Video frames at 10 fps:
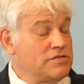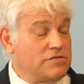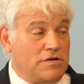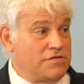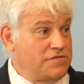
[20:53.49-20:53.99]

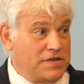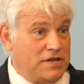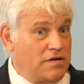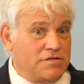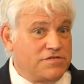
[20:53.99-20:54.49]
into our
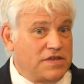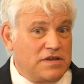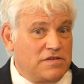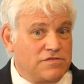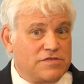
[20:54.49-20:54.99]
state. Our
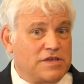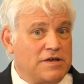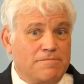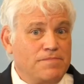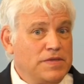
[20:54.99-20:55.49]
state is
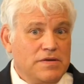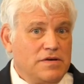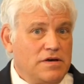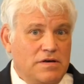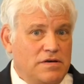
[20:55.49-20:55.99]
um,
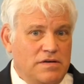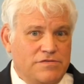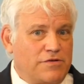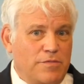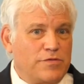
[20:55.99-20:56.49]
uh,
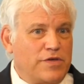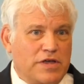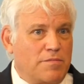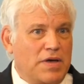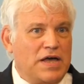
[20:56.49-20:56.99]
it's almost
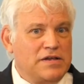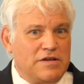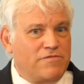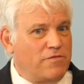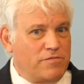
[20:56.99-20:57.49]
like a
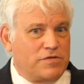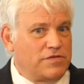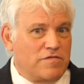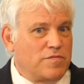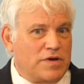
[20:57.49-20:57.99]
magnet
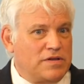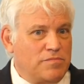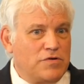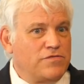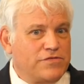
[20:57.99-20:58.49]
because everybody
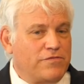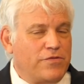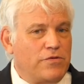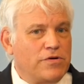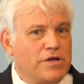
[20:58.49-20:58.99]
moves to
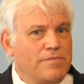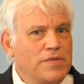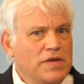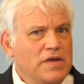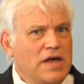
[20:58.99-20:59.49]
Florida.
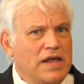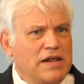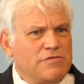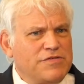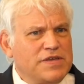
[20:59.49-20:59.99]
And
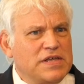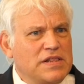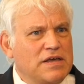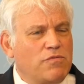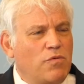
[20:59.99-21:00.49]
I was thinking,
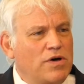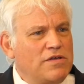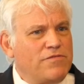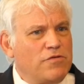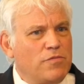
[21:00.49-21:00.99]
like, what
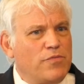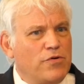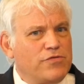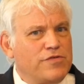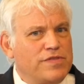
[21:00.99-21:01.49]
if you're a
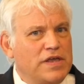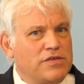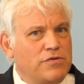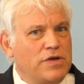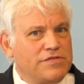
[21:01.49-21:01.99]
person that
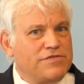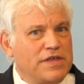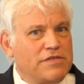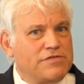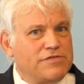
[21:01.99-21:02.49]
you had
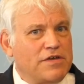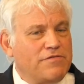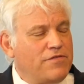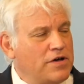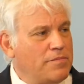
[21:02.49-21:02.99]
set
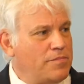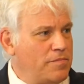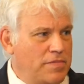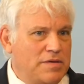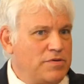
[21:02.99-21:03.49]
stuff up,
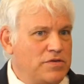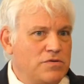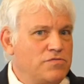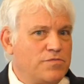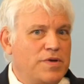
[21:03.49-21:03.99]
but maybe
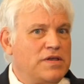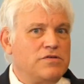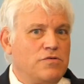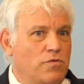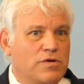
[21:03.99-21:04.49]
you
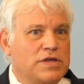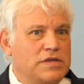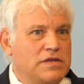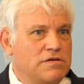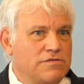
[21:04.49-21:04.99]
spent your
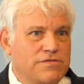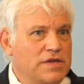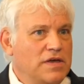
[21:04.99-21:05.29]
working years,